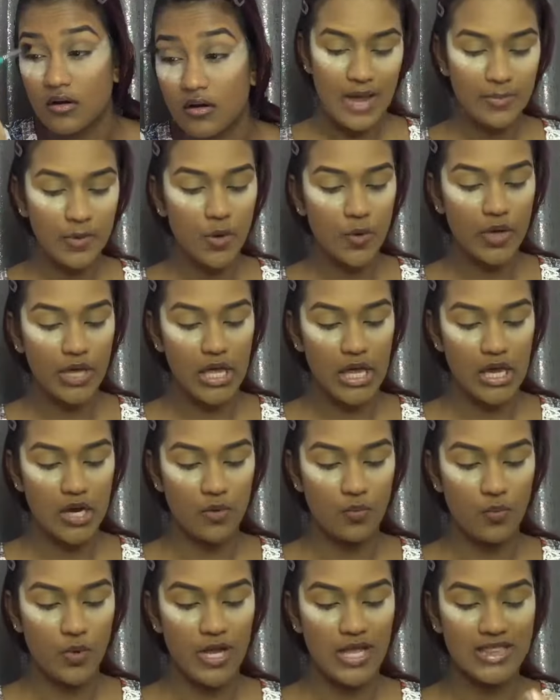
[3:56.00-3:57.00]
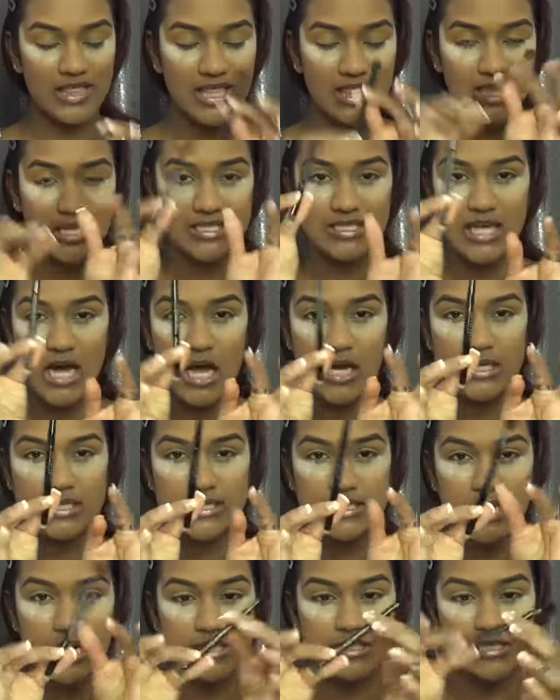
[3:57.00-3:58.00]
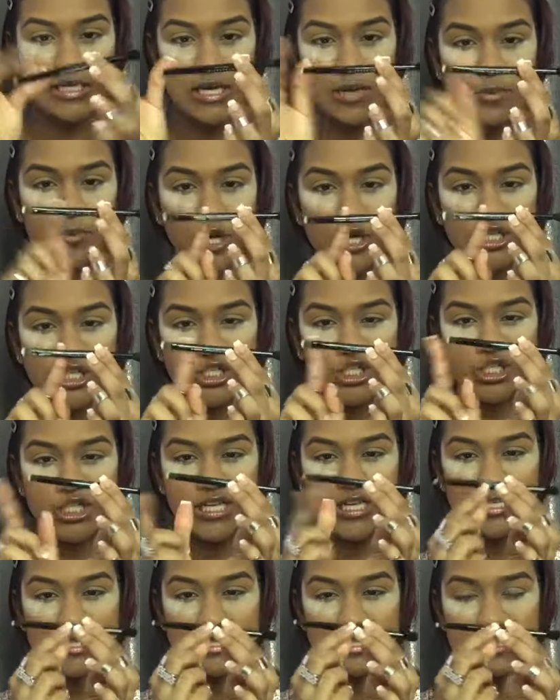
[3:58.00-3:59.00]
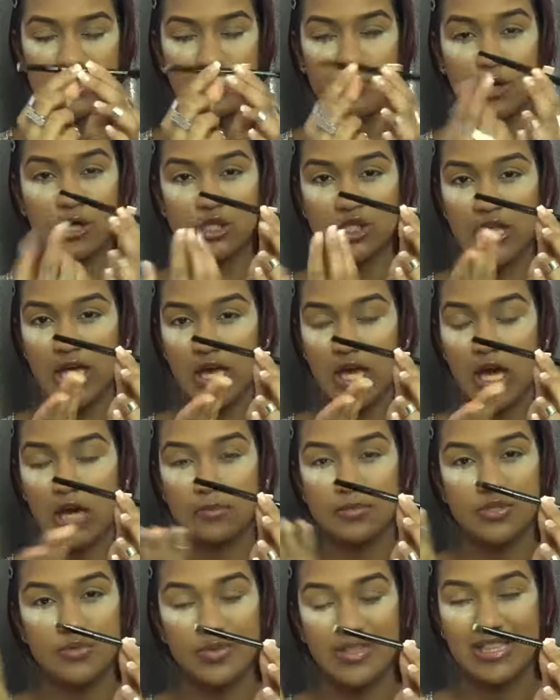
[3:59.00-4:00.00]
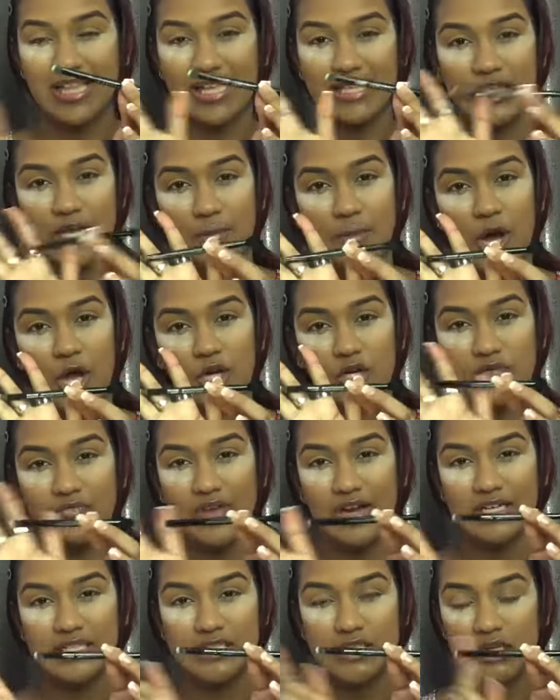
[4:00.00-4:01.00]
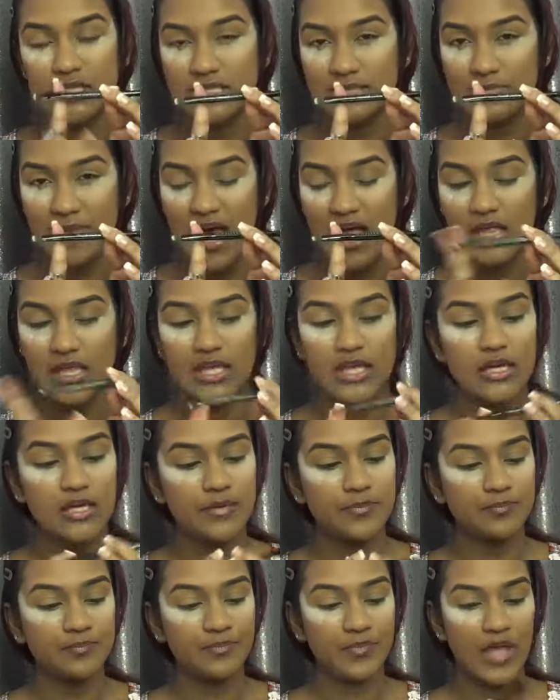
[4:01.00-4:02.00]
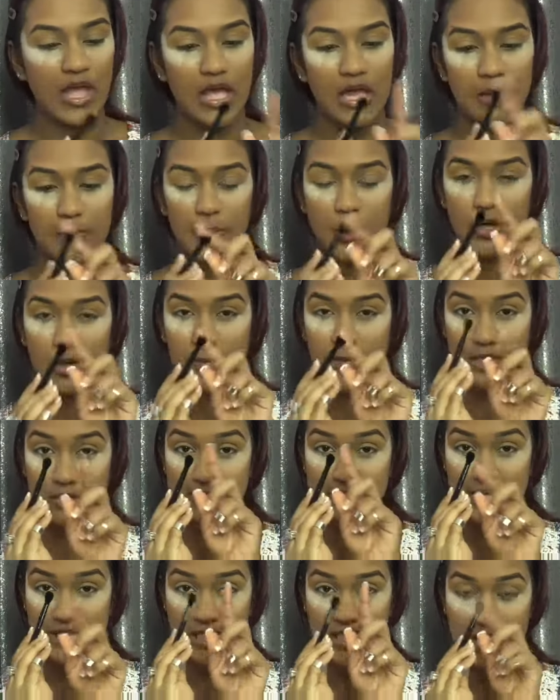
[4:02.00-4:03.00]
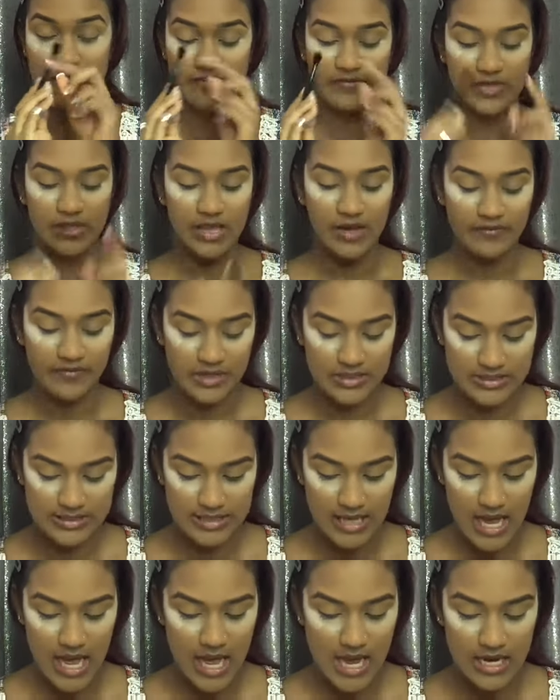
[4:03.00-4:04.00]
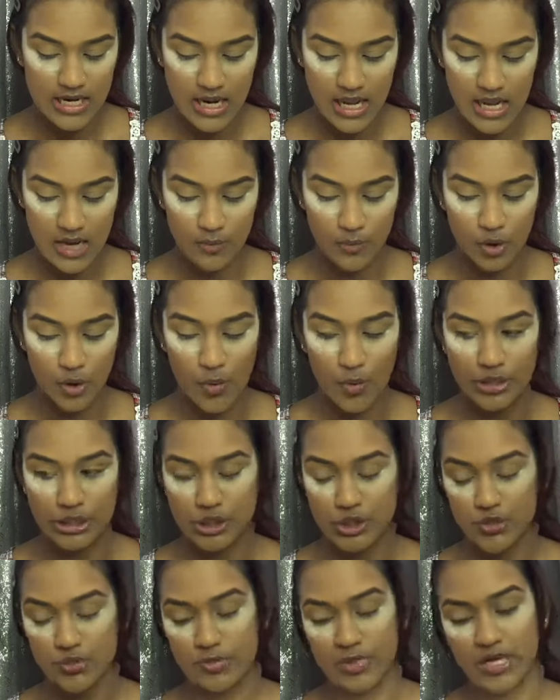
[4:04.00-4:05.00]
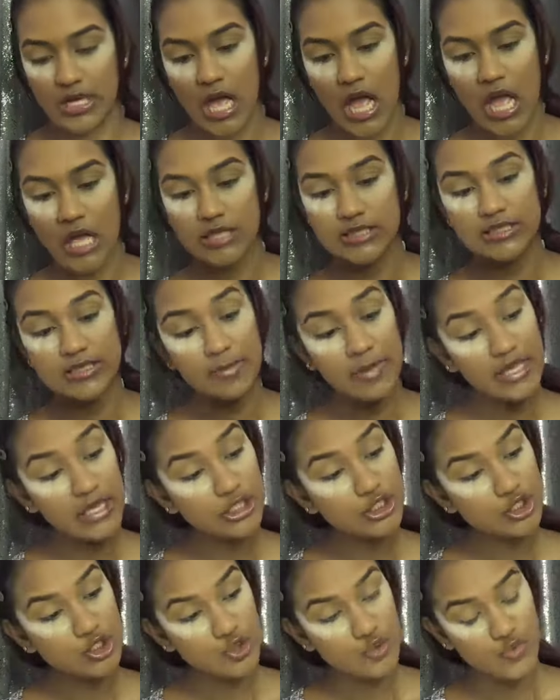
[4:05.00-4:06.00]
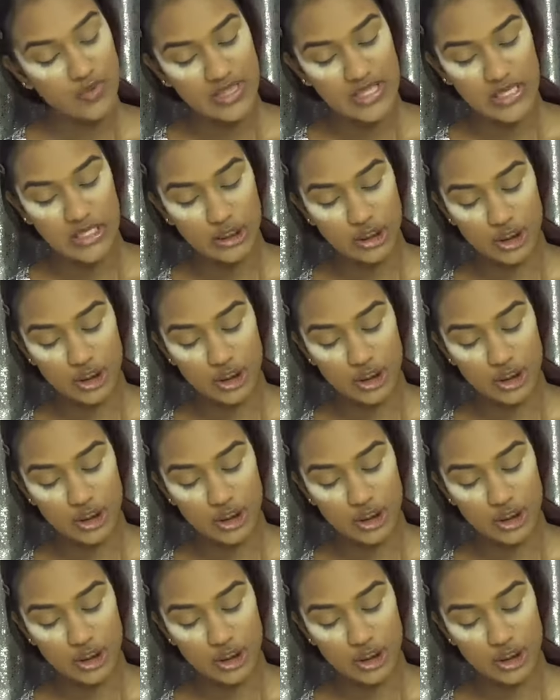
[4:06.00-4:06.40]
I'm going in with this Anastasia brush. It's the brush that comes like their Modern Renaissance palette. And I'm going to be using the fluffy side, and we're going to be dipping into the